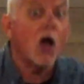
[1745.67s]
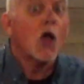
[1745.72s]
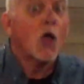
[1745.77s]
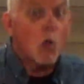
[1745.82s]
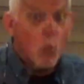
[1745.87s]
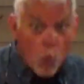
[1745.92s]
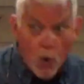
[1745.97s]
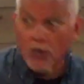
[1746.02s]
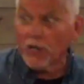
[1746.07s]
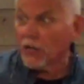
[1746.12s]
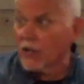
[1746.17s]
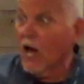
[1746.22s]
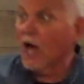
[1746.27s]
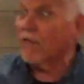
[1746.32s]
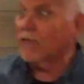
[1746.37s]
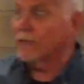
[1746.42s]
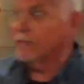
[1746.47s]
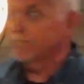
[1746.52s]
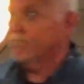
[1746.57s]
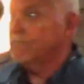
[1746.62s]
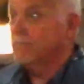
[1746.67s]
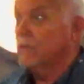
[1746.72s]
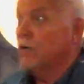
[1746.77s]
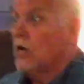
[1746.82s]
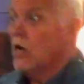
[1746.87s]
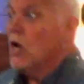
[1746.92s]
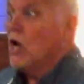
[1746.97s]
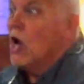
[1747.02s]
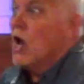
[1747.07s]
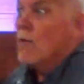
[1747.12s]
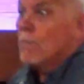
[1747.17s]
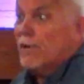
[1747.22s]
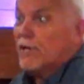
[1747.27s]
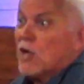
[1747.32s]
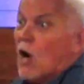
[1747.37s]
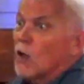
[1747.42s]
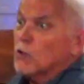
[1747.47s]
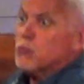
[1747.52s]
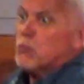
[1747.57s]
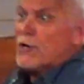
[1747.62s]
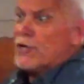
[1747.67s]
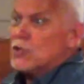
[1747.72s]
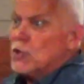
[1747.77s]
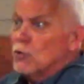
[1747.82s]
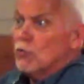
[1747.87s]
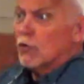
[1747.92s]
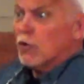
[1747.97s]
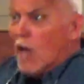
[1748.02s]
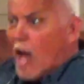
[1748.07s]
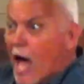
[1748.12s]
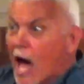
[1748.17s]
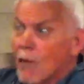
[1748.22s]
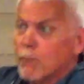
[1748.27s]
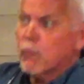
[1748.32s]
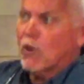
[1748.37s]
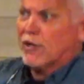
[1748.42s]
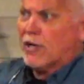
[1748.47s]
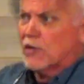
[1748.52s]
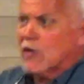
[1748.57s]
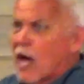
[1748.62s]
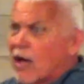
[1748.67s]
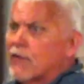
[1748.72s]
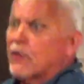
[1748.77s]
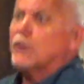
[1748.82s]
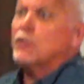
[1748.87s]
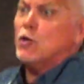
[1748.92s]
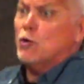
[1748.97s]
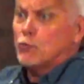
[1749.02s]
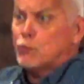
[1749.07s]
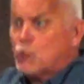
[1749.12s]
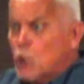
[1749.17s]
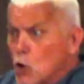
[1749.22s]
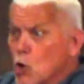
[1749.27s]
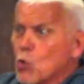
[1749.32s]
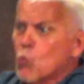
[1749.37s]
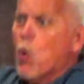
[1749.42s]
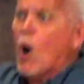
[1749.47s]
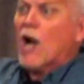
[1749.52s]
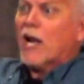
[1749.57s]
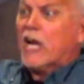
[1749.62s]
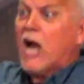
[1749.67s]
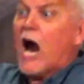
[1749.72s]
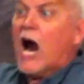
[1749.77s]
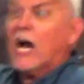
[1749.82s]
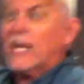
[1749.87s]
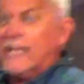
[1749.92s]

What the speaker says: one another. Because when you love one another, you do what God